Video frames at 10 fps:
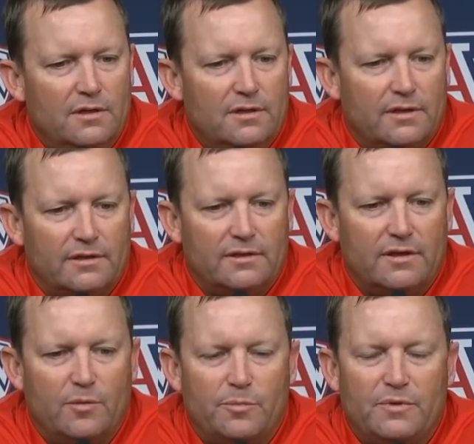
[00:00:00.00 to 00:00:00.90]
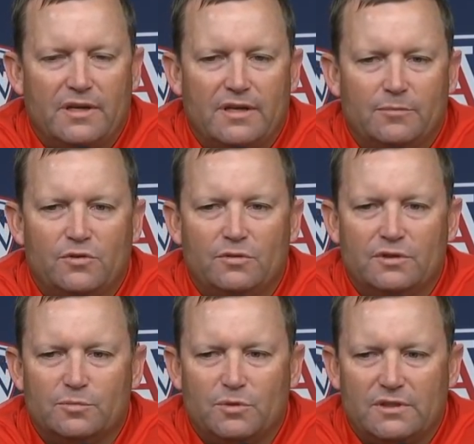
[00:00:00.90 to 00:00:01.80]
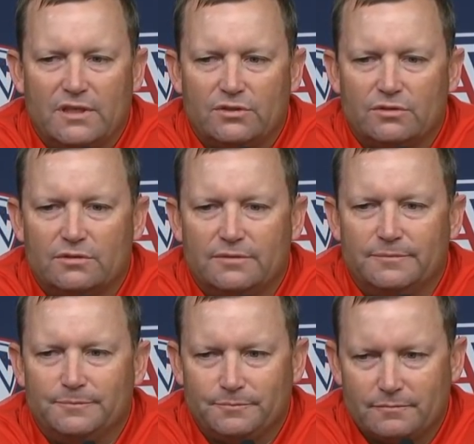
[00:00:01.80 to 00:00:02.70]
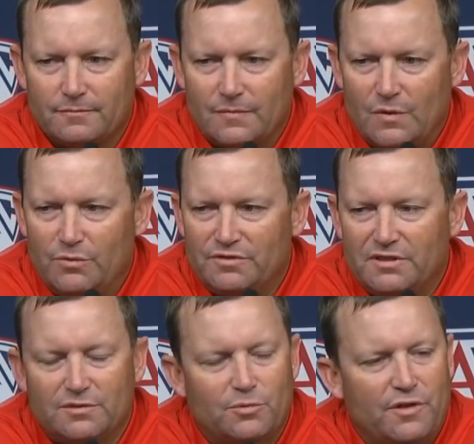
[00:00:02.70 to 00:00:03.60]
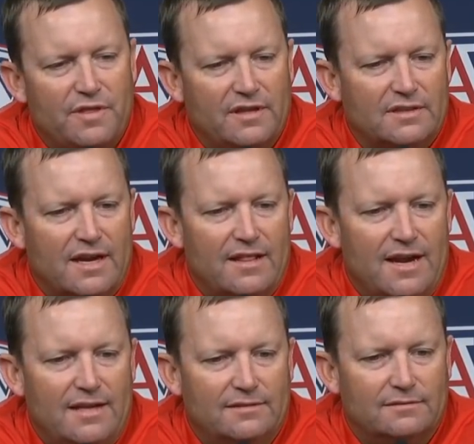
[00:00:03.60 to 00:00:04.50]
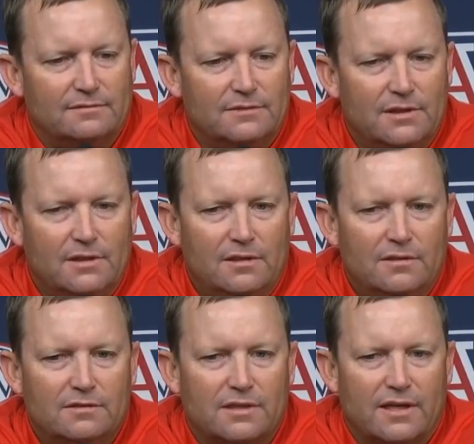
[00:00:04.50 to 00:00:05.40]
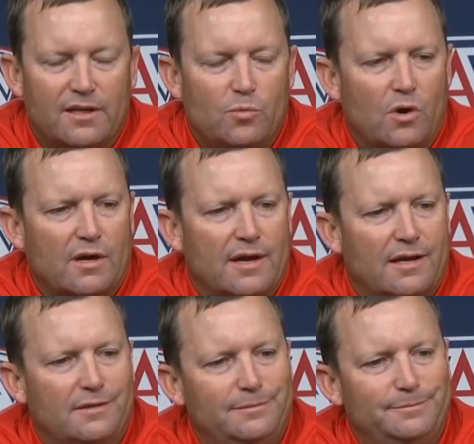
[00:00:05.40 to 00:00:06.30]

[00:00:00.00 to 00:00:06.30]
and help get him to his potential. And we've seen some good things out of that, and just got to keep working at it